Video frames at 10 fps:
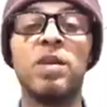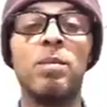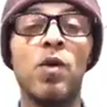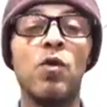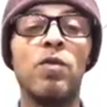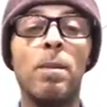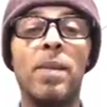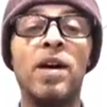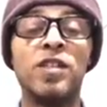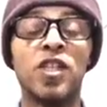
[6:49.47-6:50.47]
and move and
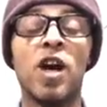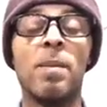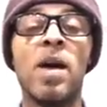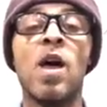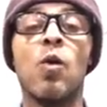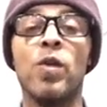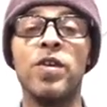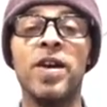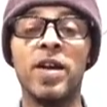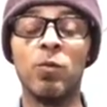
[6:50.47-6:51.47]
bunch up when
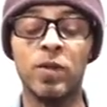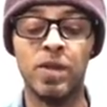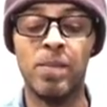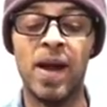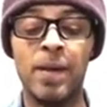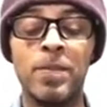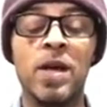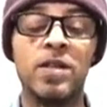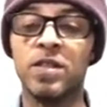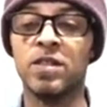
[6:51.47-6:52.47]
you hit it with the paint.
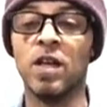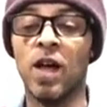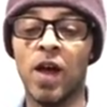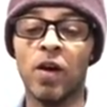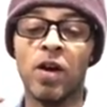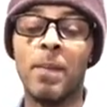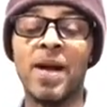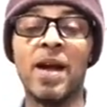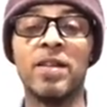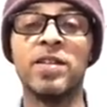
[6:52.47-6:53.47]
Just the air coming
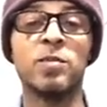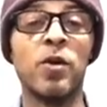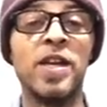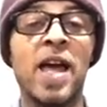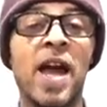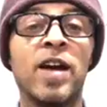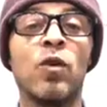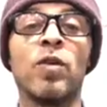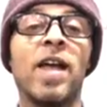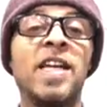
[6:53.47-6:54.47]
out of the spray can
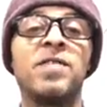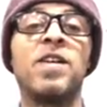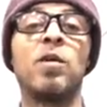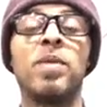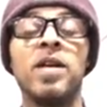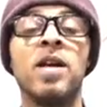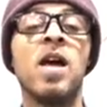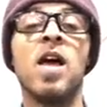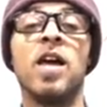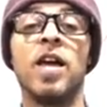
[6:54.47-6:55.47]
or the HVLP,
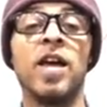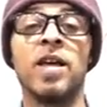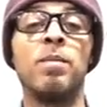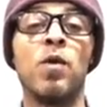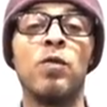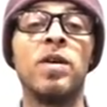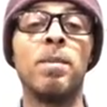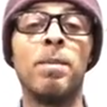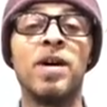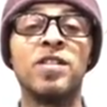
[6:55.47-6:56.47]
it can move it
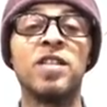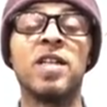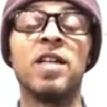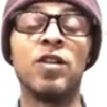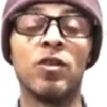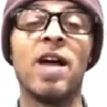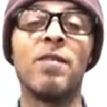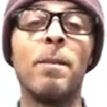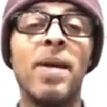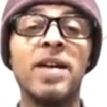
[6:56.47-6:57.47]
and bunch it, and then you'll have
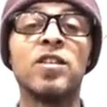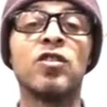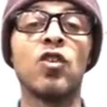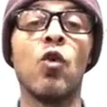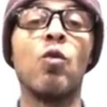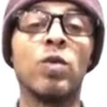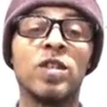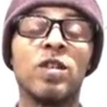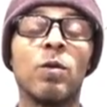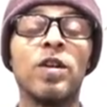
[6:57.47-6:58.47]
a mess. So what
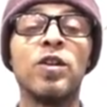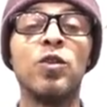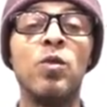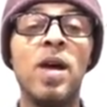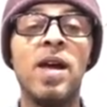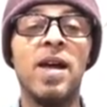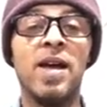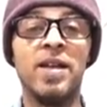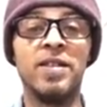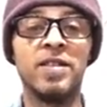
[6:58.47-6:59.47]
you're going to want to do
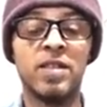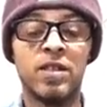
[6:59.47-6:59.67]
is